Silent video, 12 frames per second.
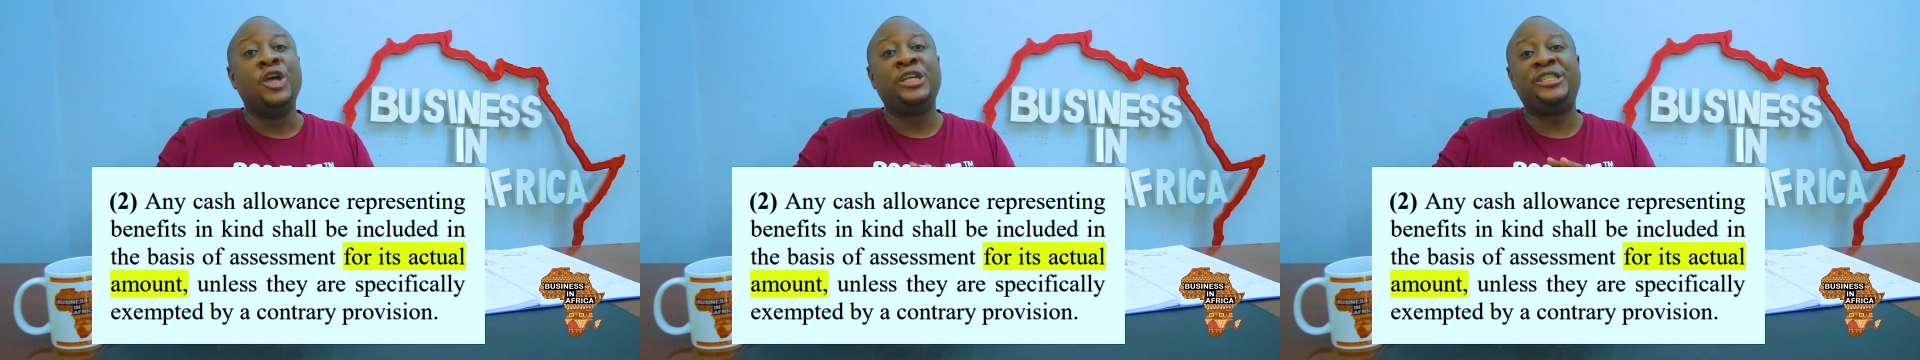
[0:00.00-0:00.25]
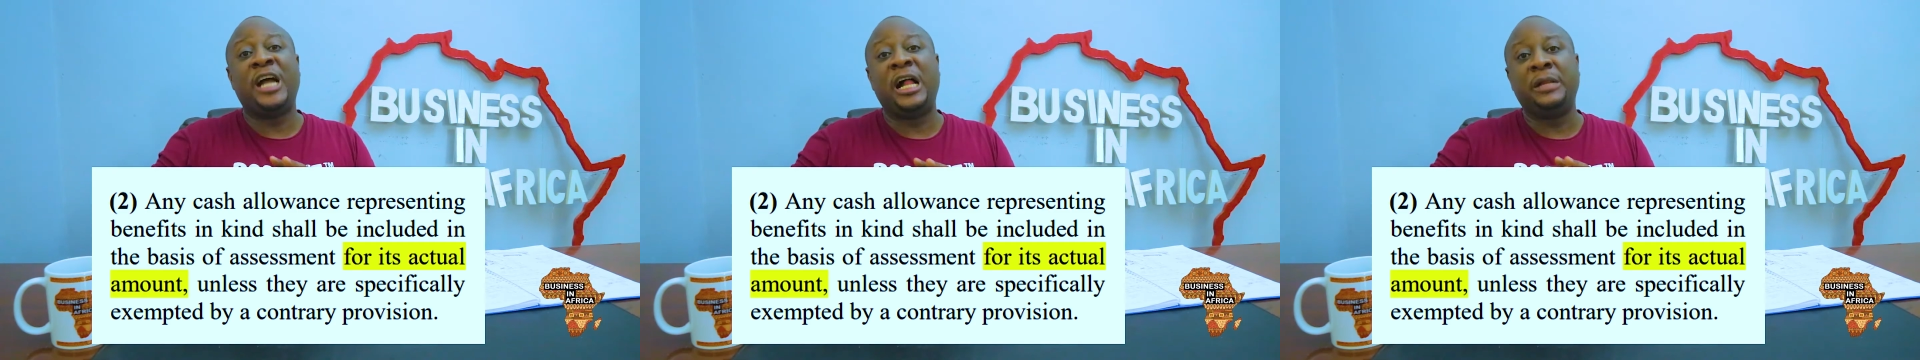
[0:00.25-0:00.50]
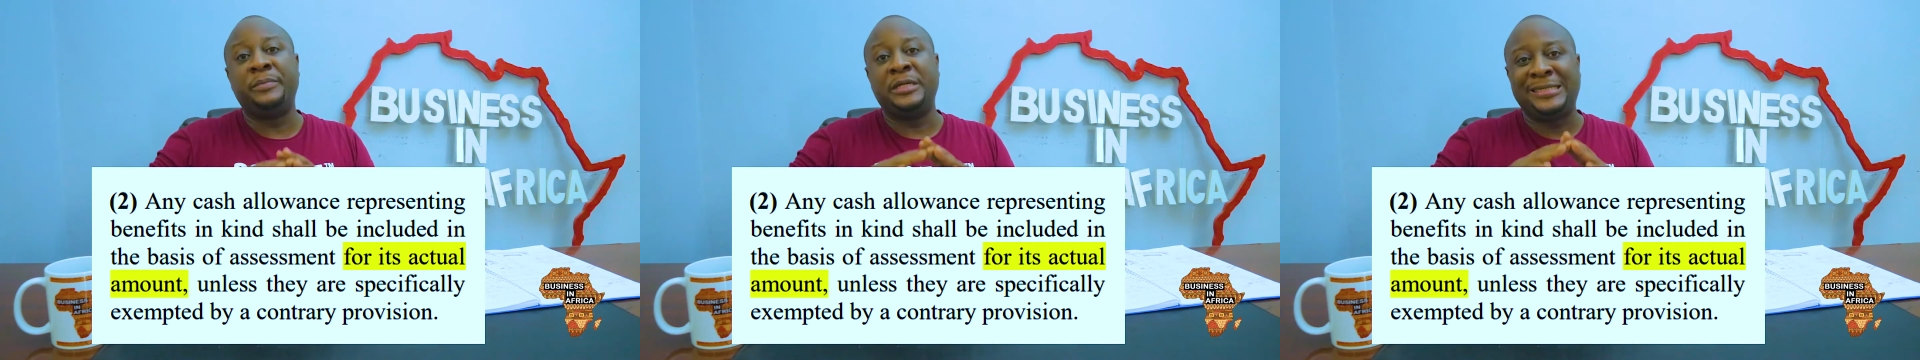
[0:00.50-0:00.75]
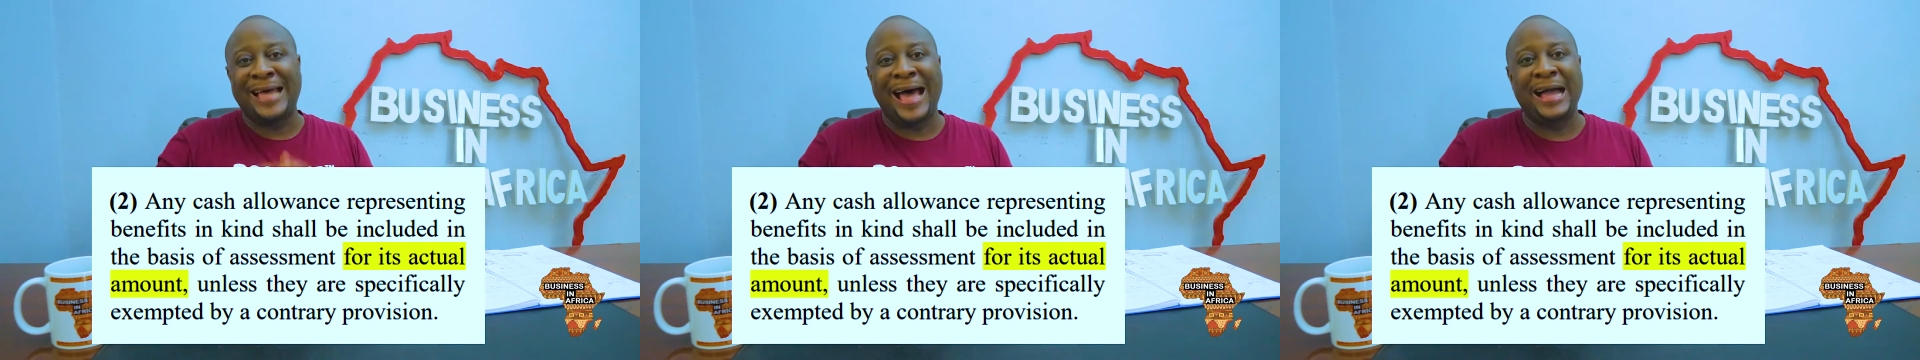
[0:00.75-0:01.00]
shall
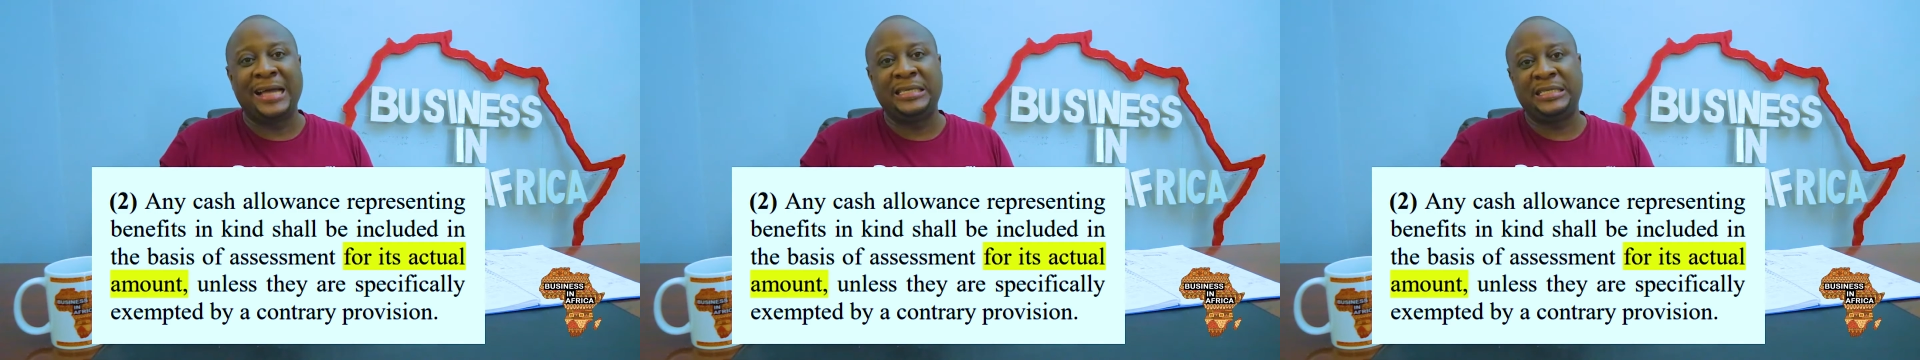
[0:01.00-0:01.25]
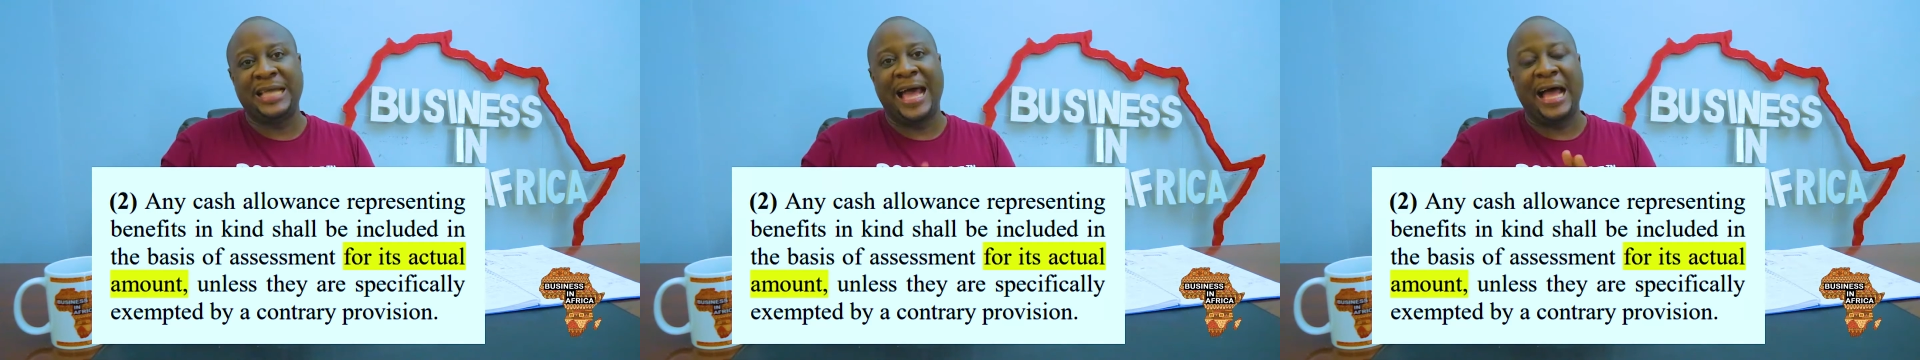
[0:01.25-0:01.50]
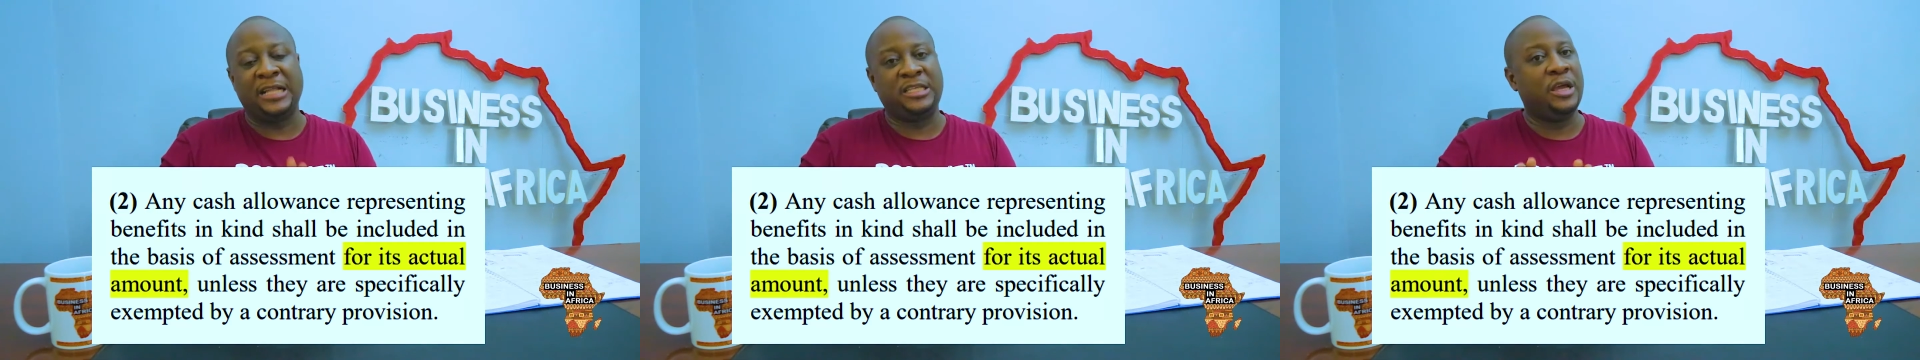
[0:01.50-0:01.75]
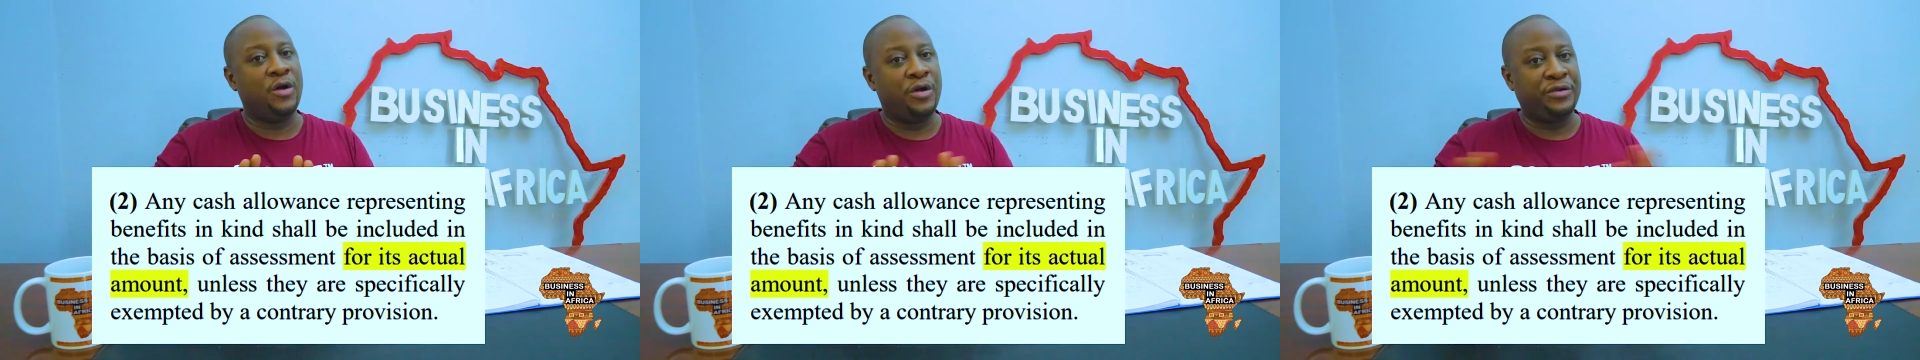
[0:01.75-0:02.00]
be taxed at
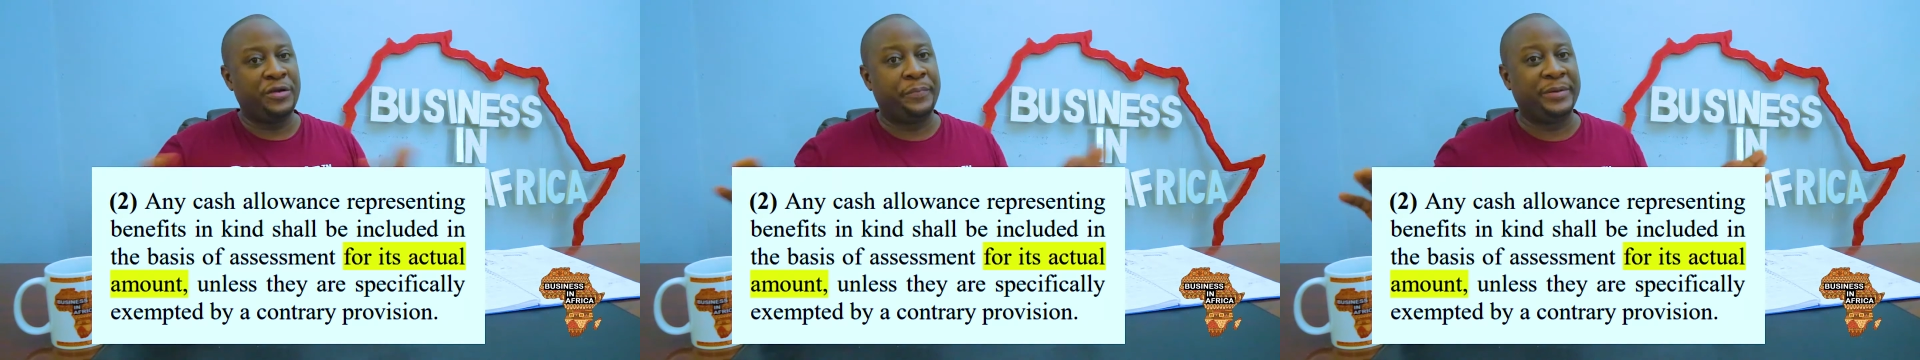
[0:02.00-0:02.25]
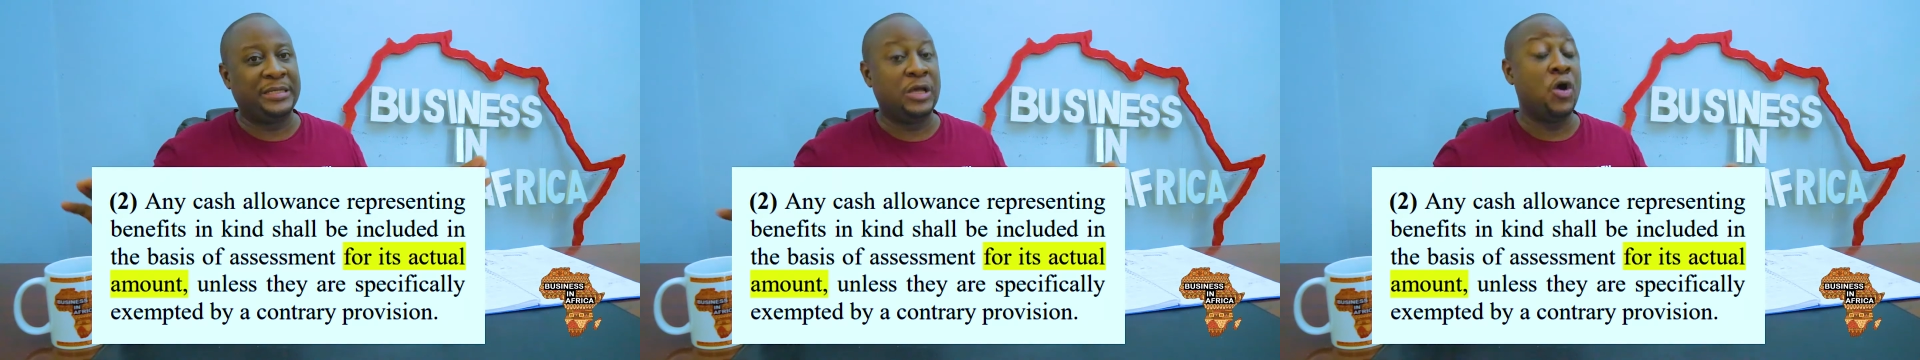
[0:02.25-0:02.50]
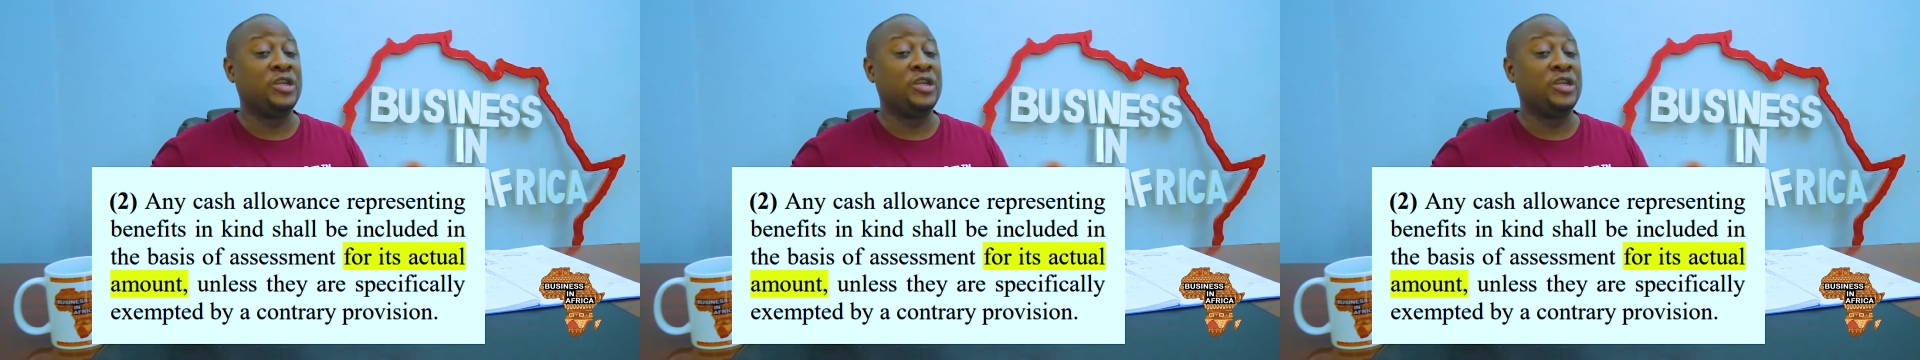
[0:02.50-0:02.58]
100%